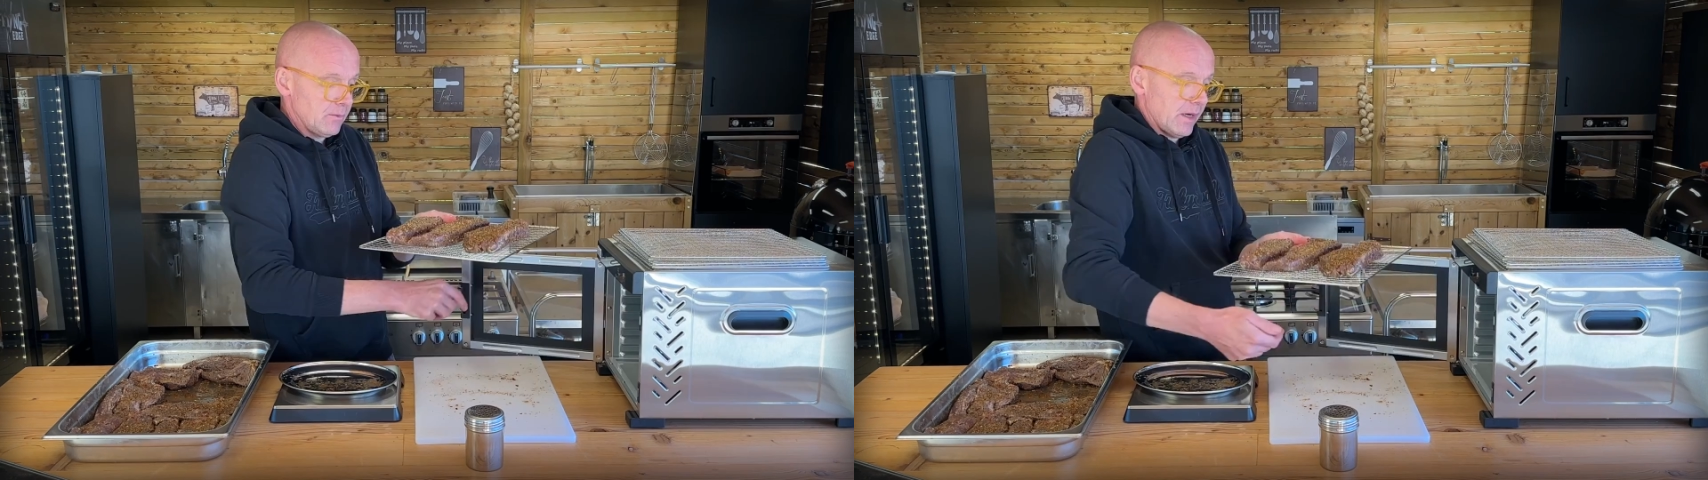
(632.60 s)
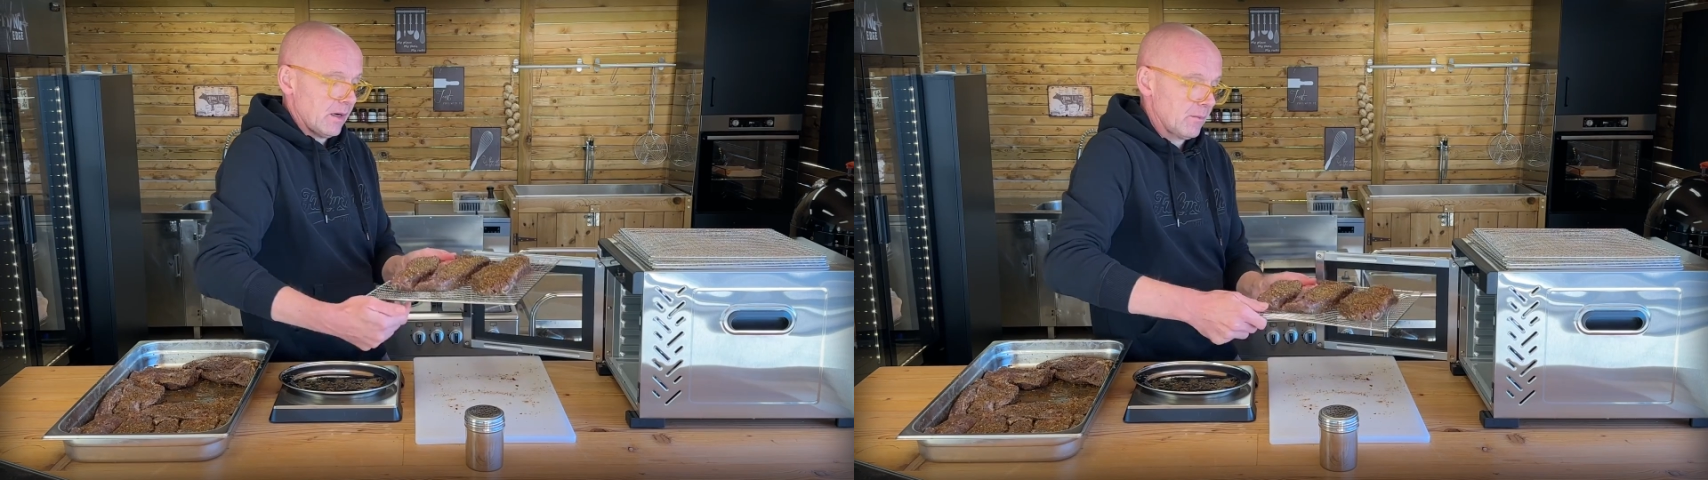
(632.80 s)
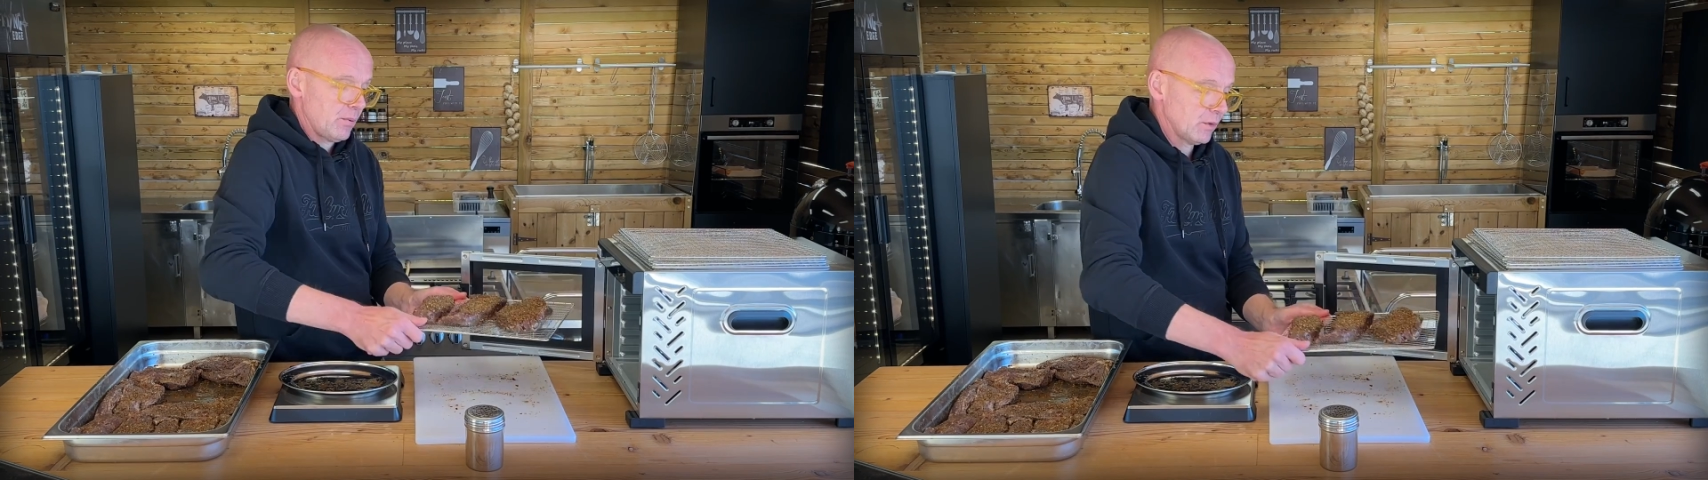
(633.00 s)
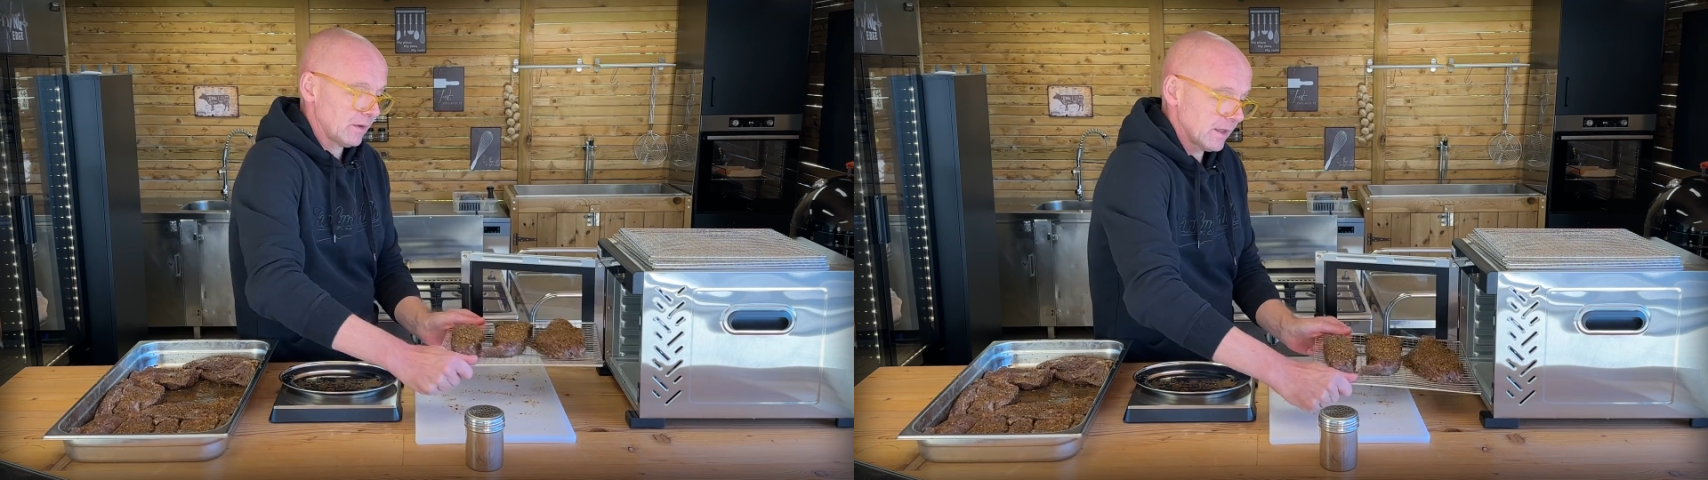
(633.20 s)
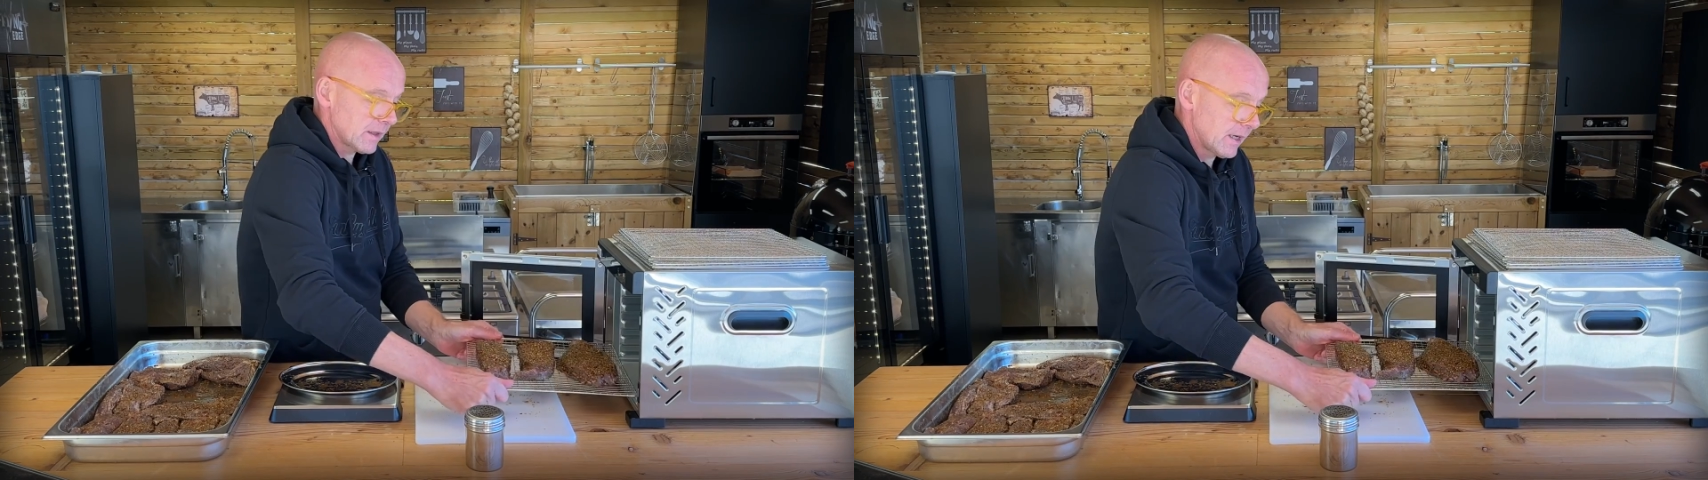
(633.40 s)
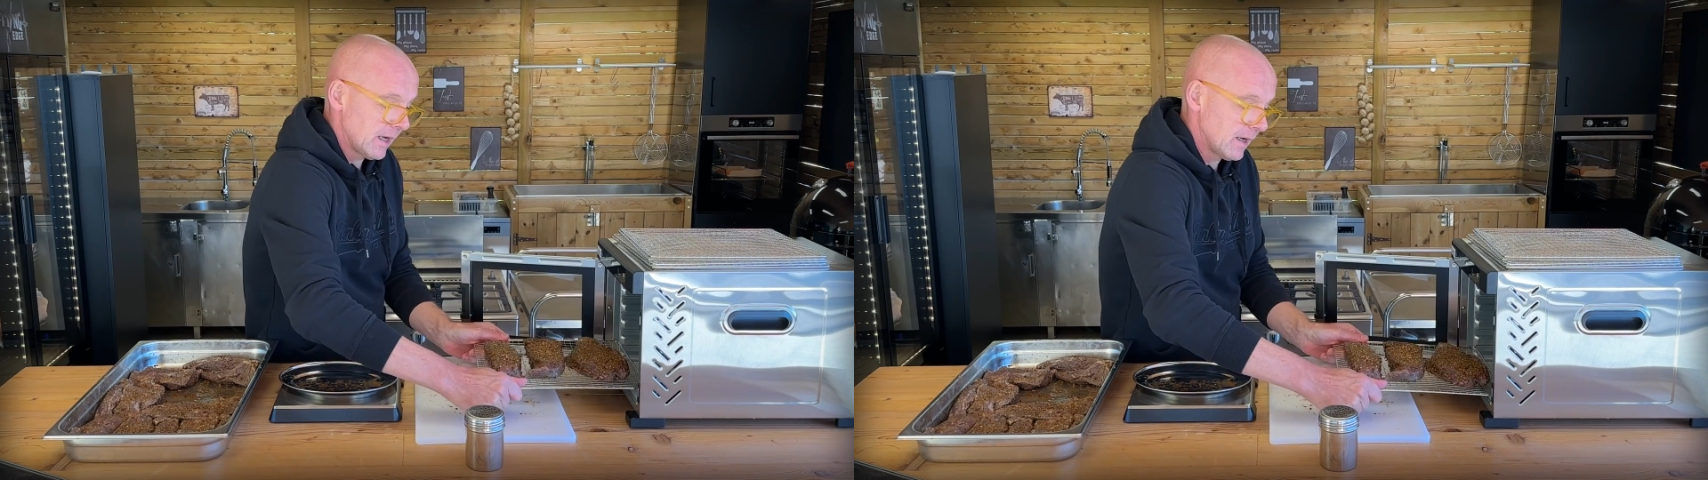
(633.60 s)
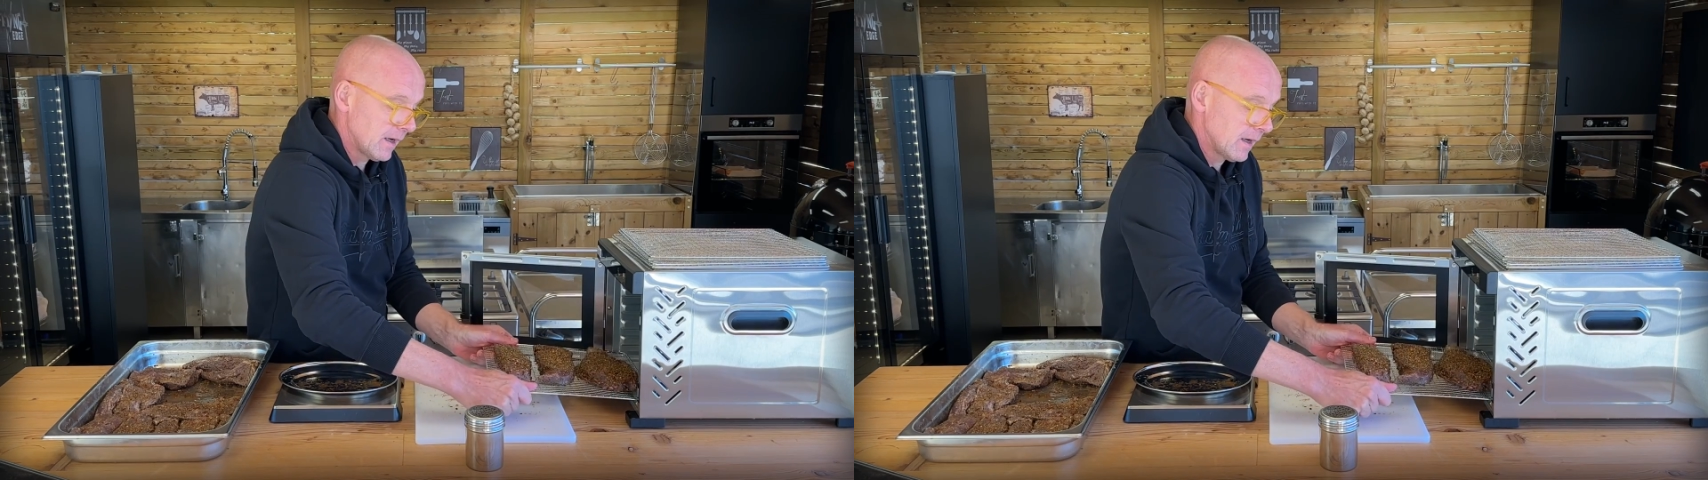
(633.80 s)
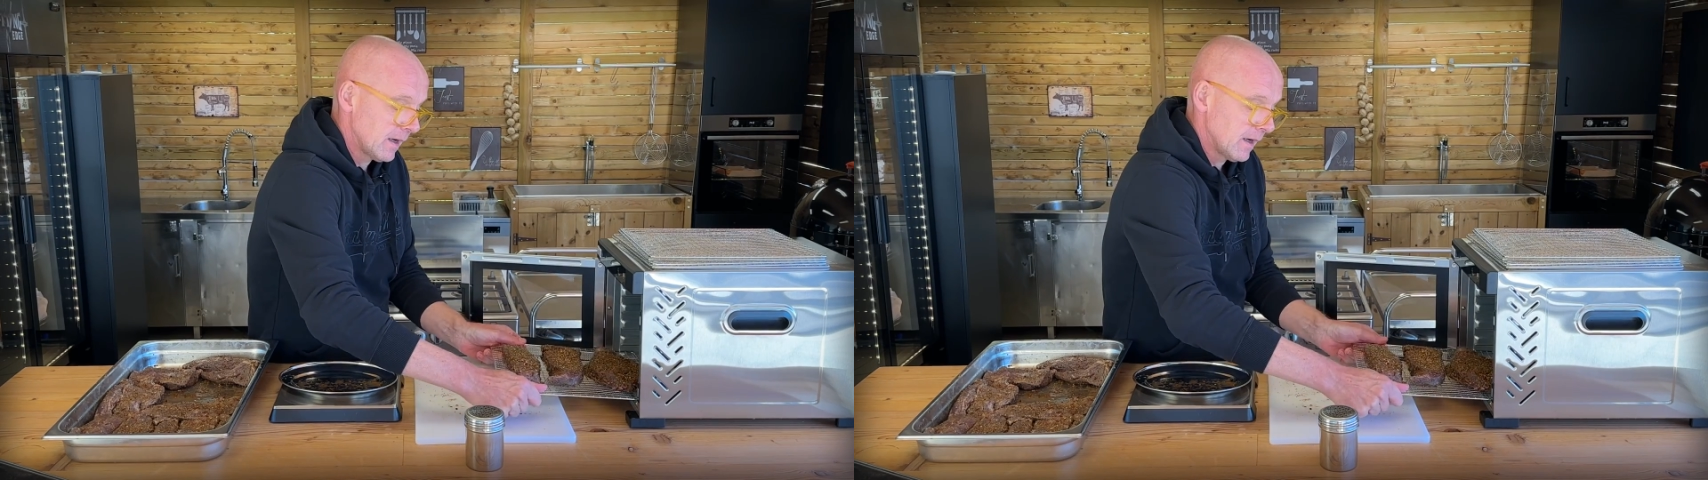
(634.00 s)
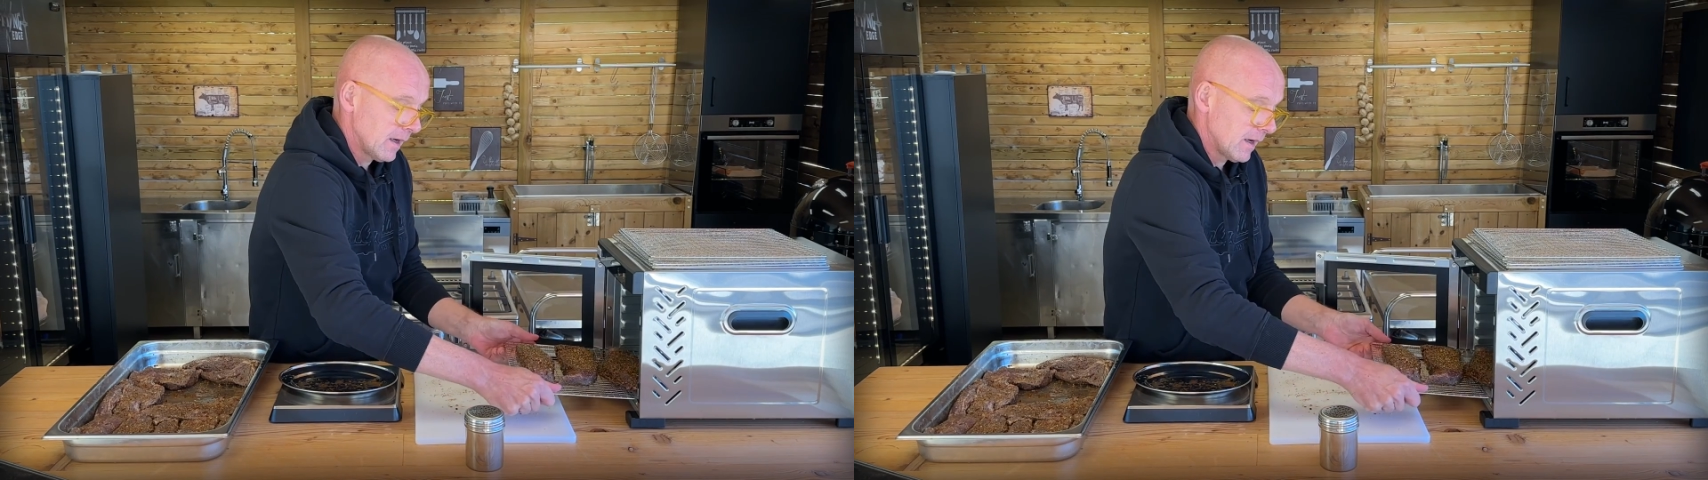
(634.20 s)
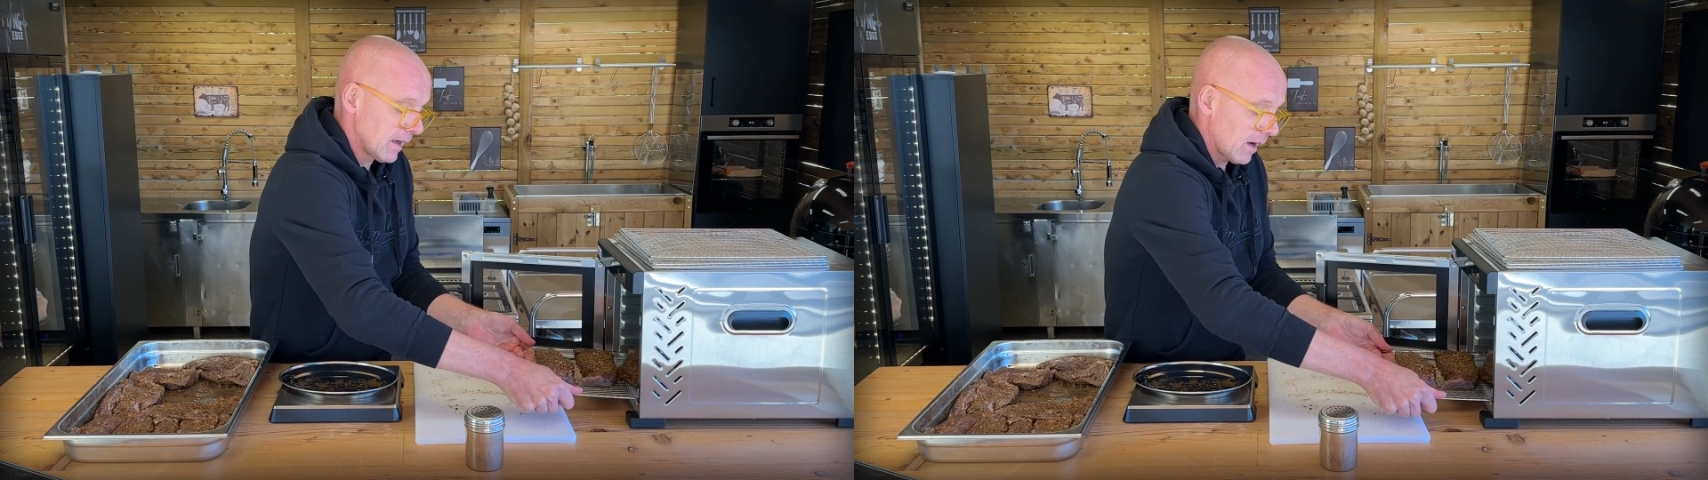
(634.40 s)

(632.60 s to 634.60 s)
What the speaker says: gonna put this in